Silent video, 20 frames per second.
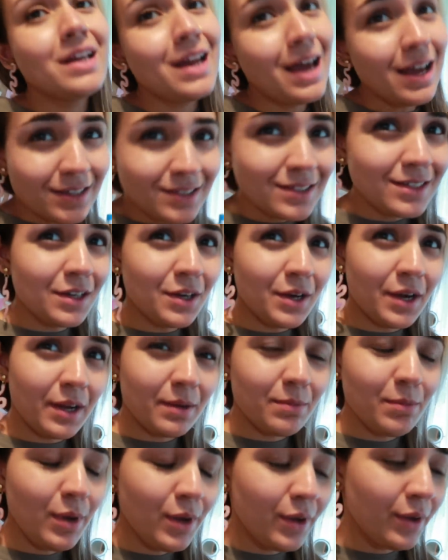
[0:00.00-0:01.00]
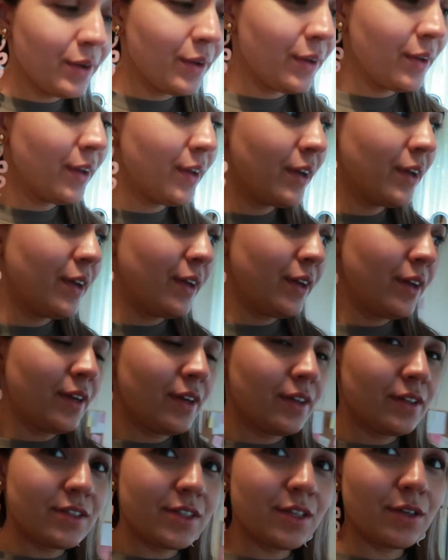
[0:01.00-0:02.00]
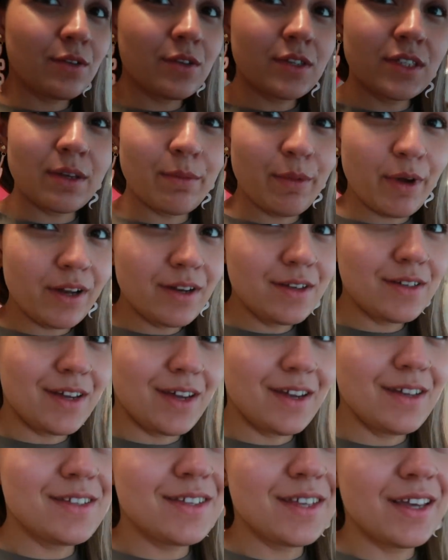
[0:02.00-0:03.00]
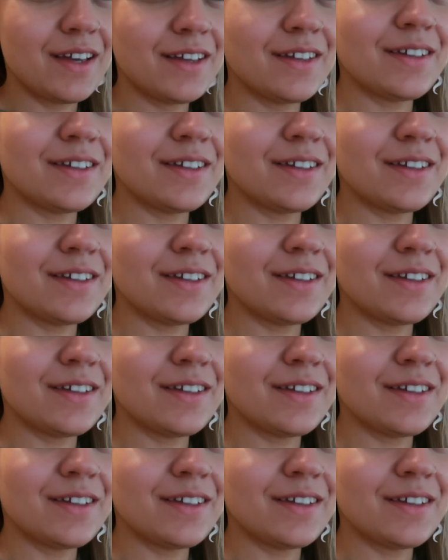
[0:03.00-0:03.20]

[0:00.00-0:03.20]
last time until the summer holidays,